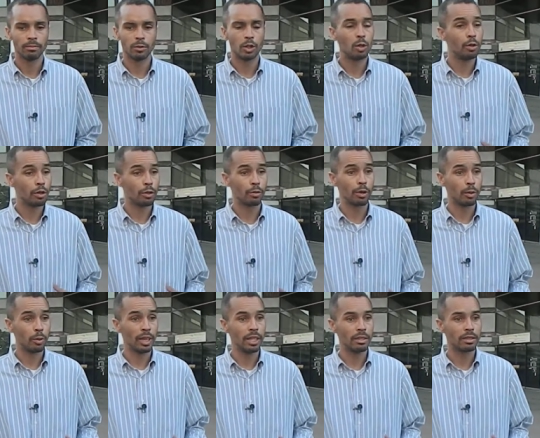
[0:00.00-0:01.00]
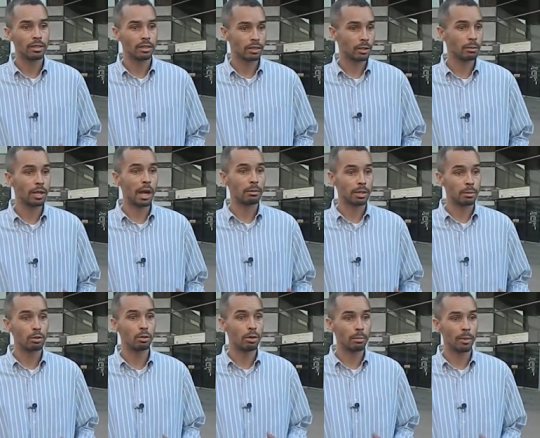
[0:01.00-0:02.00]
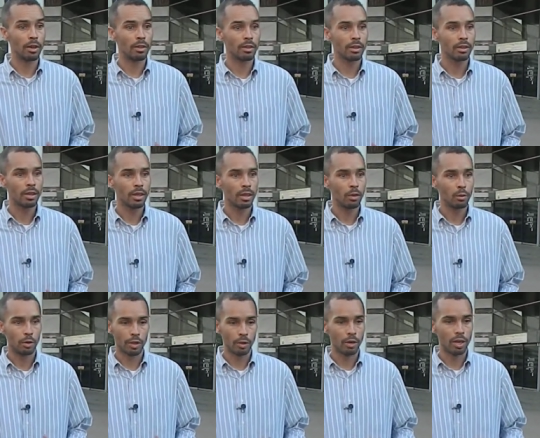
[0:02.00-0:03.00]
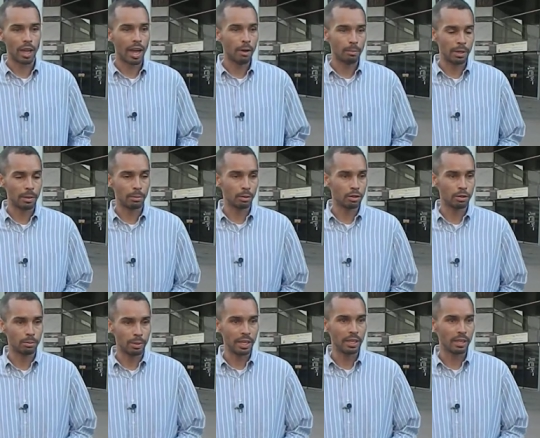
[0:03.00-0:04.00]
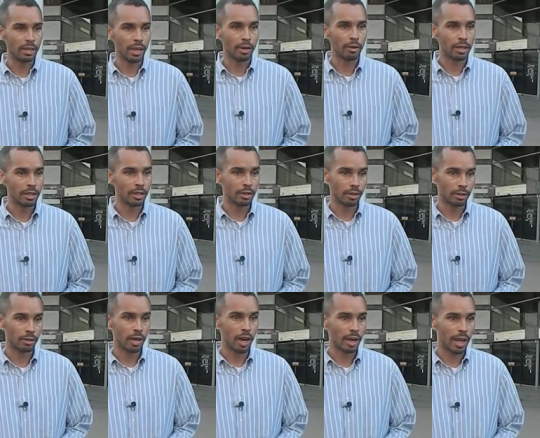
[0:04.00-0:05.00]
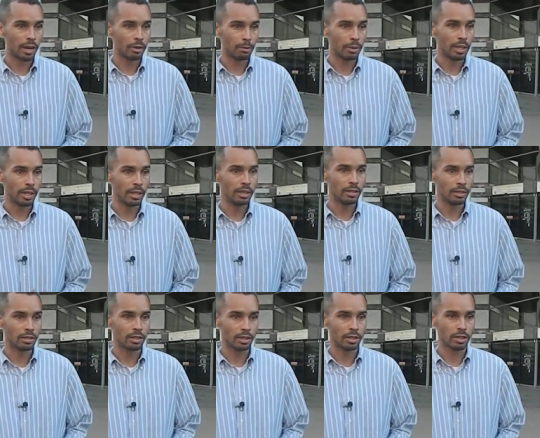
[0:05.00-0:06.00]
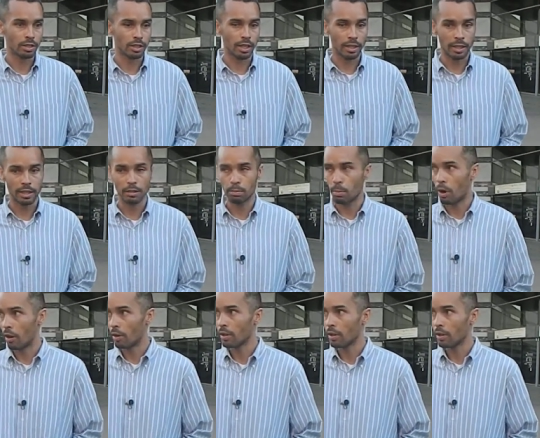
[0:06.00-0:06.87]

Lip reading: 2 to 3 weeks, sometimes up to a month, where they'll allow people to be in an area that they're not allowed to be, such as like this park.